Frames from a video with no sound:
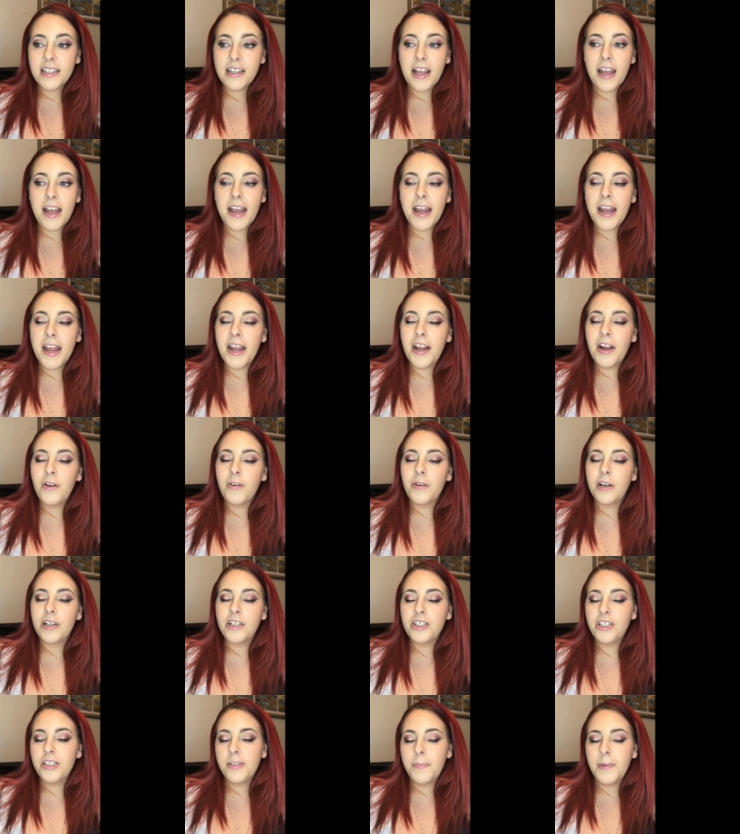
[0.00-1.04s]
delay
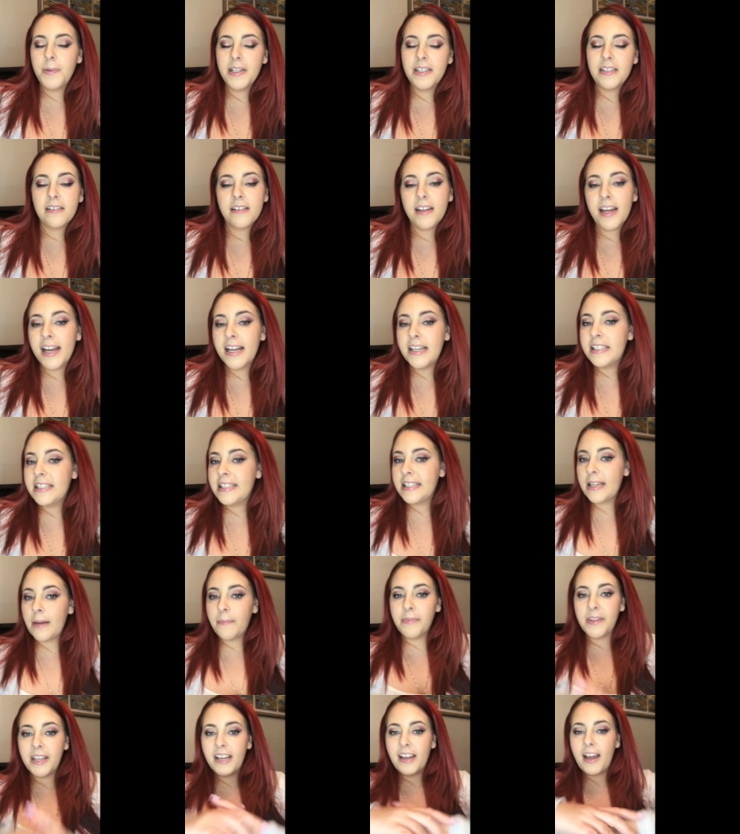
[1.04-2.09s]
or a shipping delay,
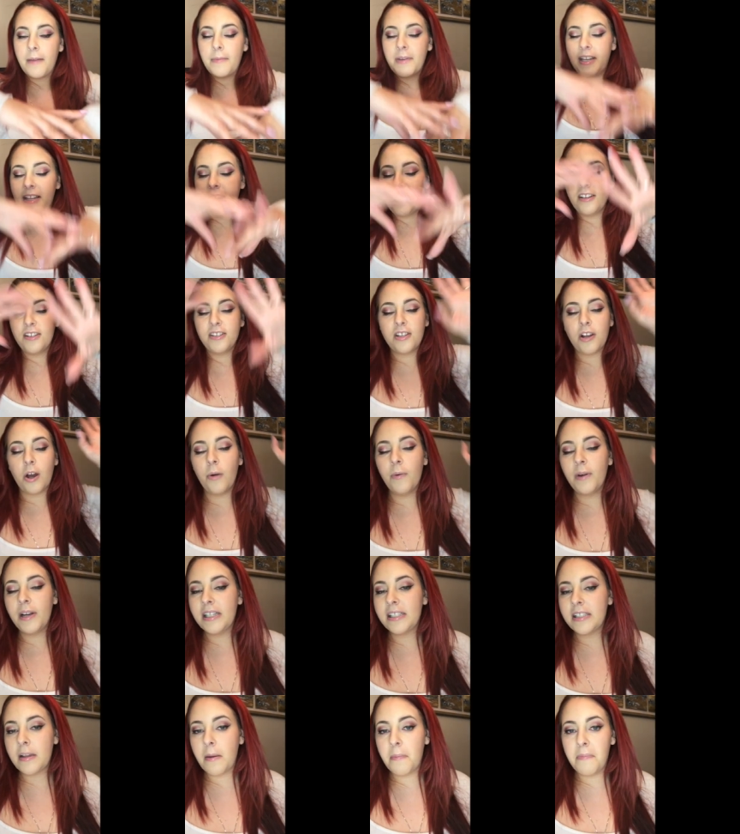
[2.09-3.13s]
something. I mean, there's
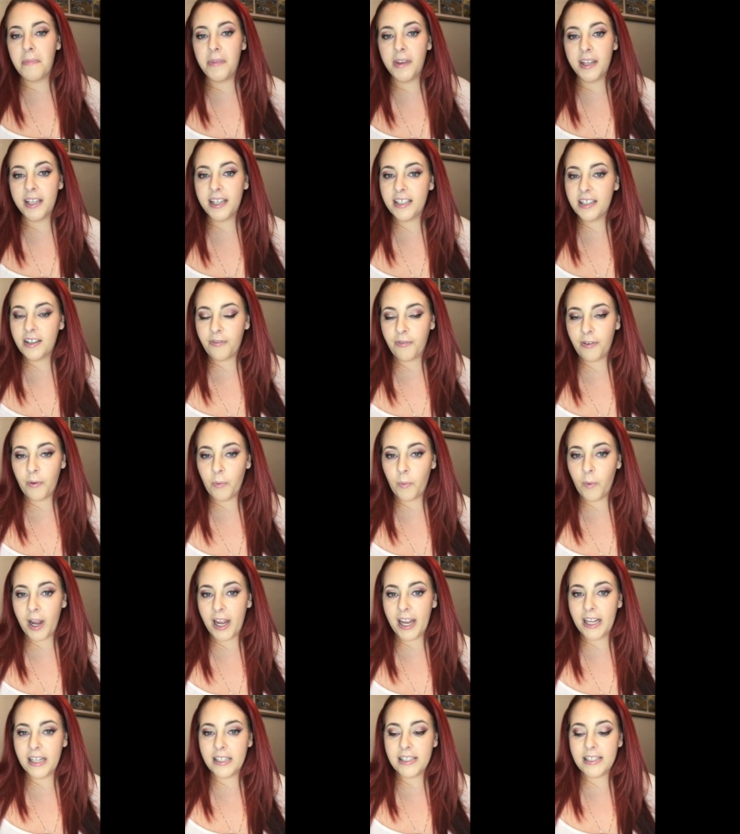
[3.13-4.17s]
always a million different
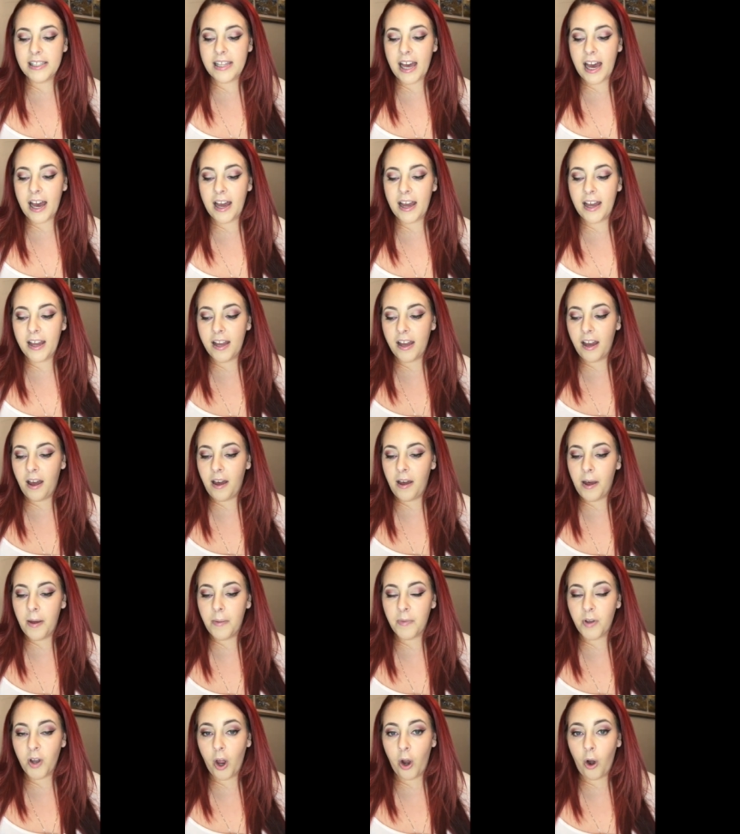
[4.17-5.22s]
ways that
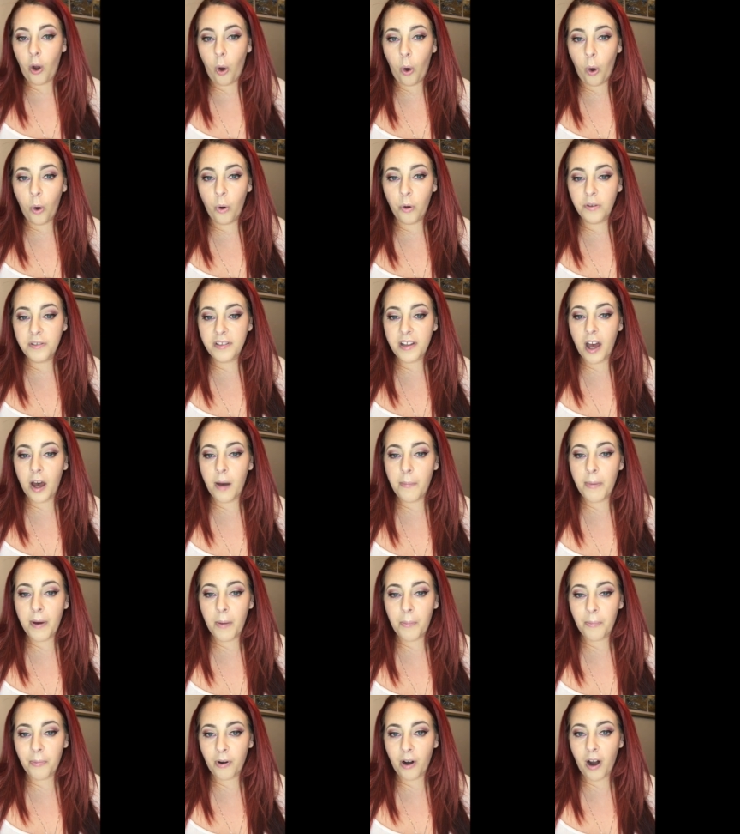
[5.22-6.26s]
um, could hold up
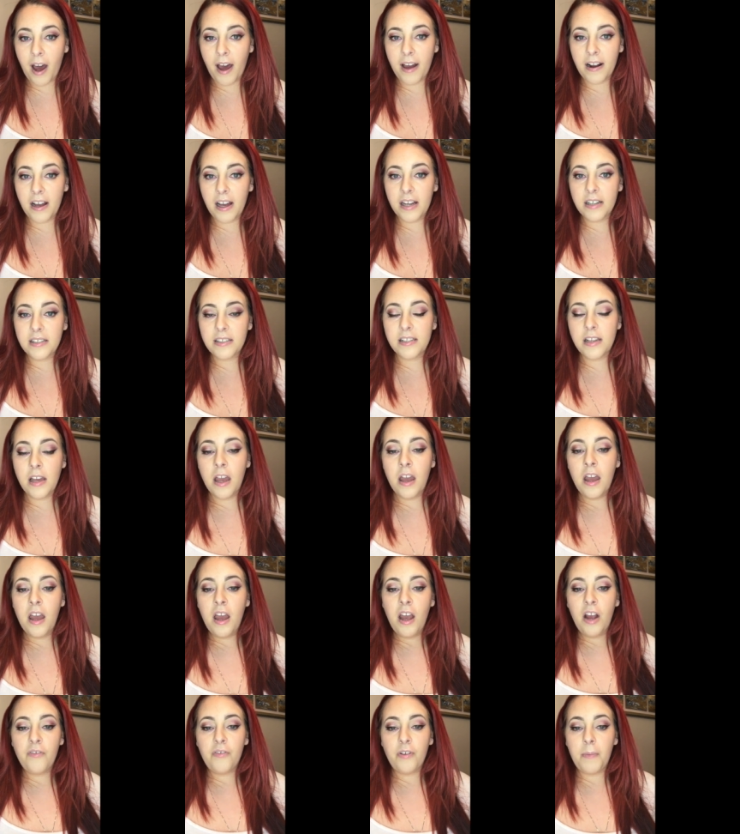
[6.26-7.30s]
a product
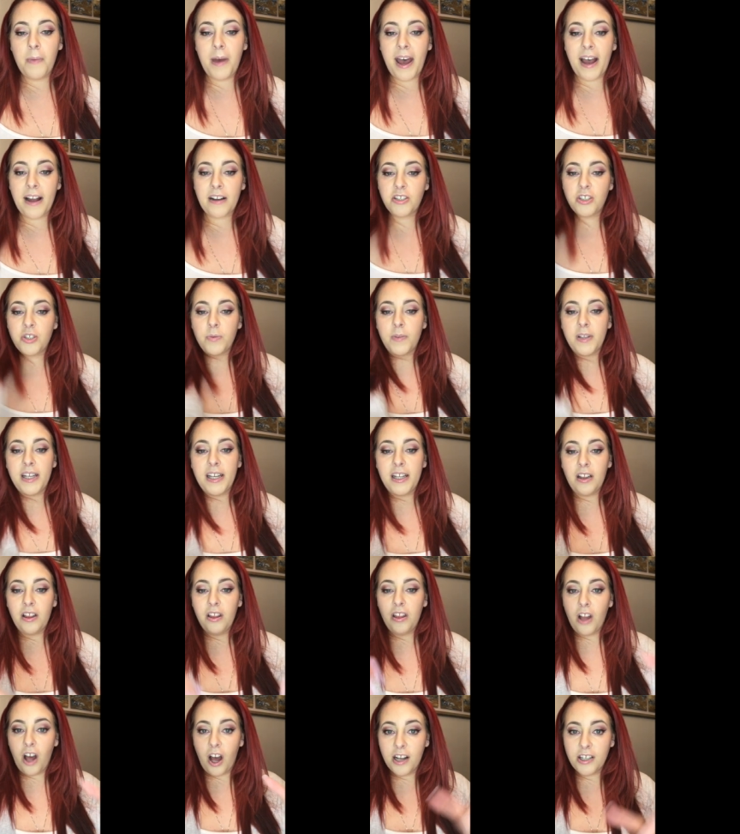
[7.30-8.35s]
from actually
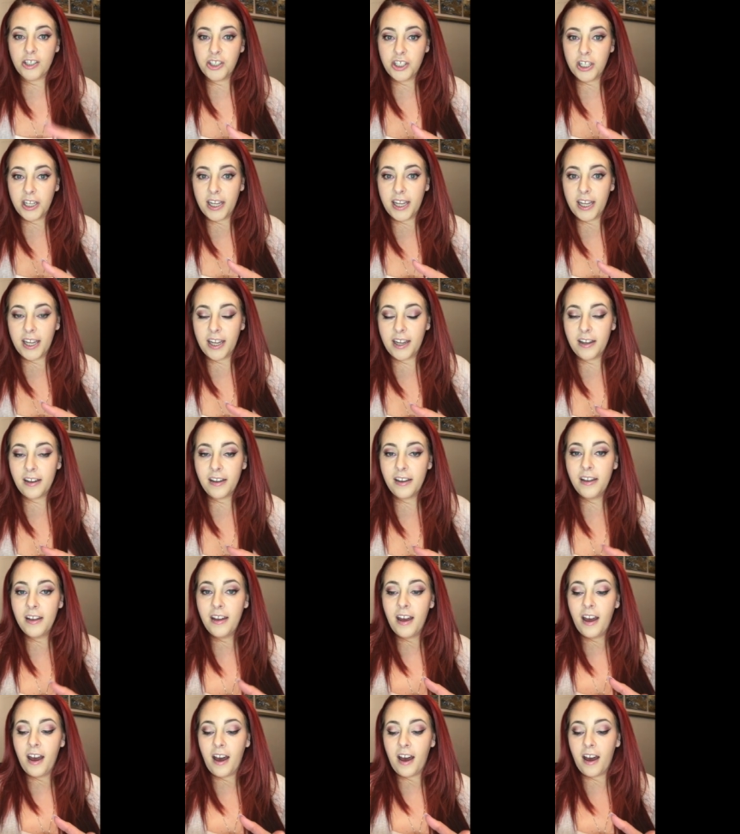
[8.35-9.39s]
launching
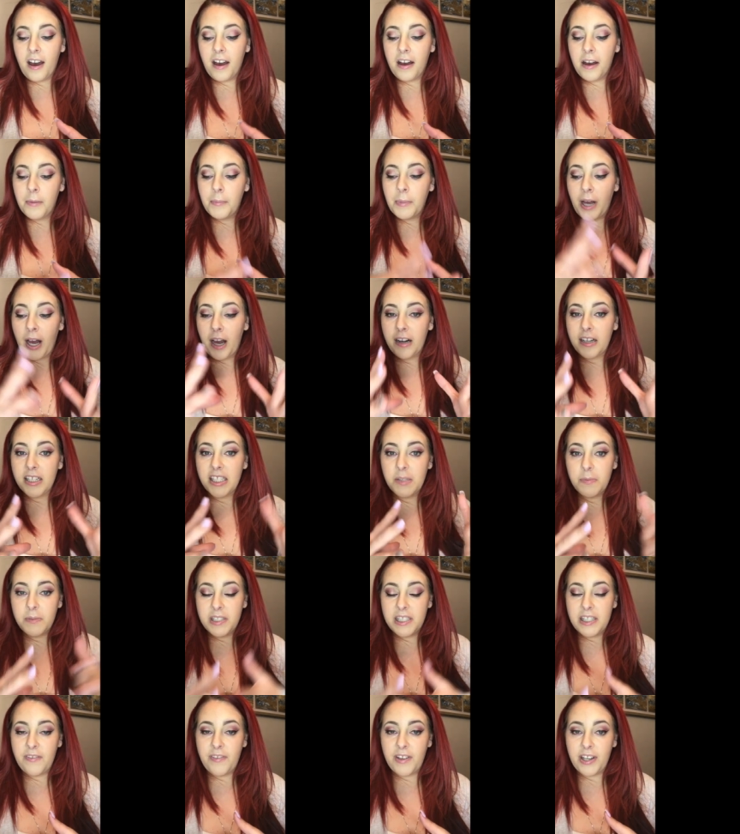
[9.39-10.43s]
um, on a
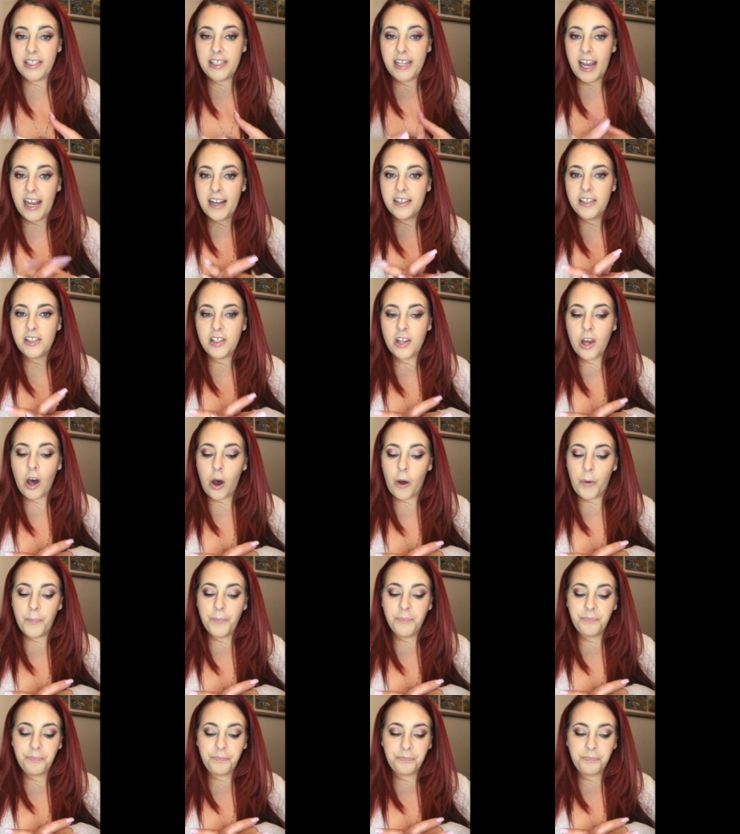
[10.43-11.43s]
specific day. So